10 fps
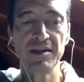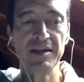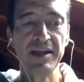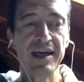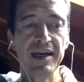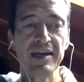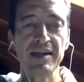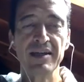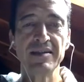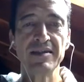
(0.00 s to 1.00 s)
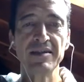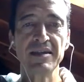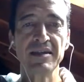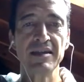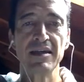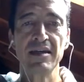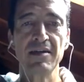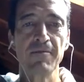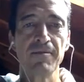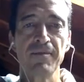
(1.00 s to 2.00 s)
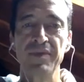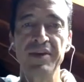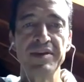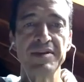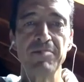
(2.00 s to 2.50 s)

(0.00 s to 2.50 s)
that is going to, just